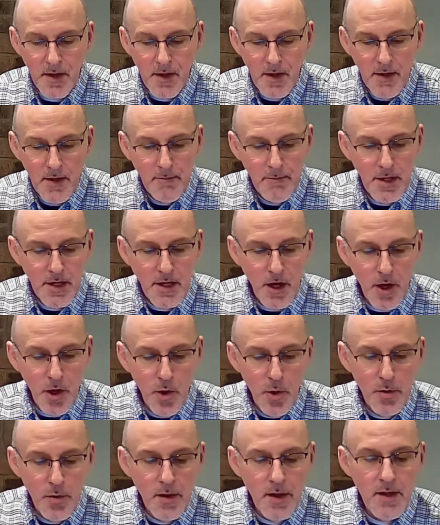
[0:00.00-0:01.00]
But
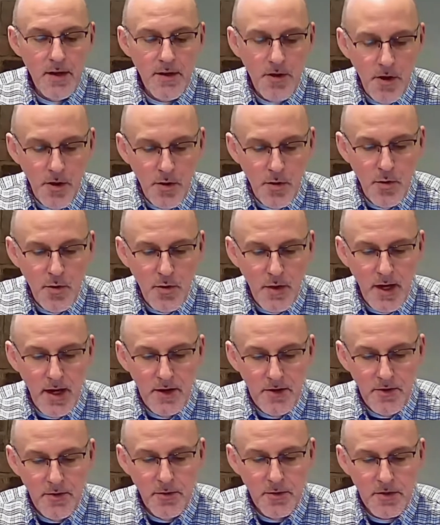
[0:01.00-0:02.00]
only you
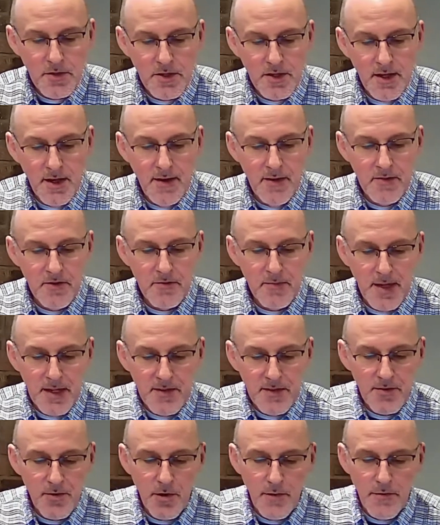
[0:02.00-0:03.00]
and your sons may
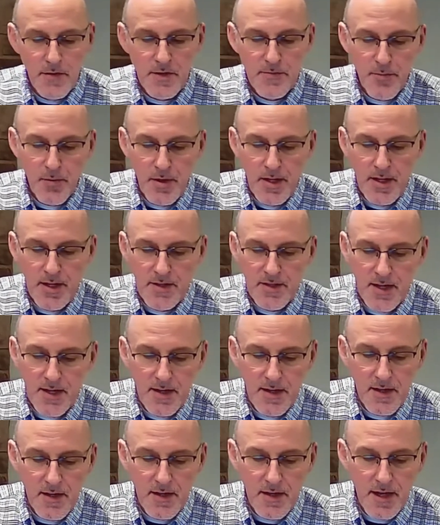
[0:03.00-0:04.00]
serve as priests
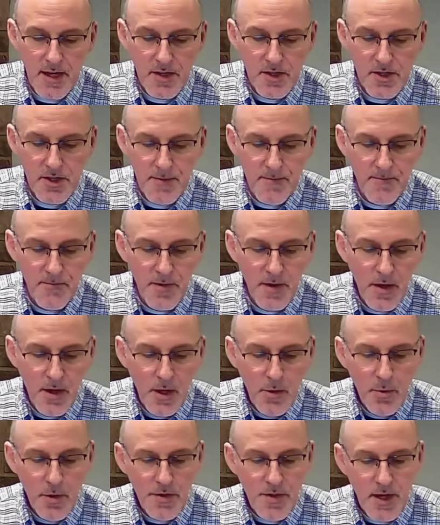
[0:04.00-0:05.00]
in connection
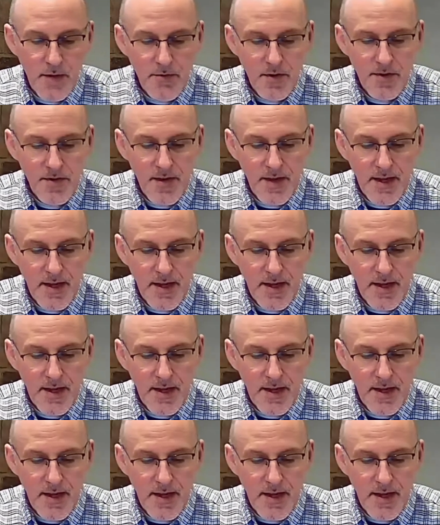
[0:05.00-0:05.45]
with everything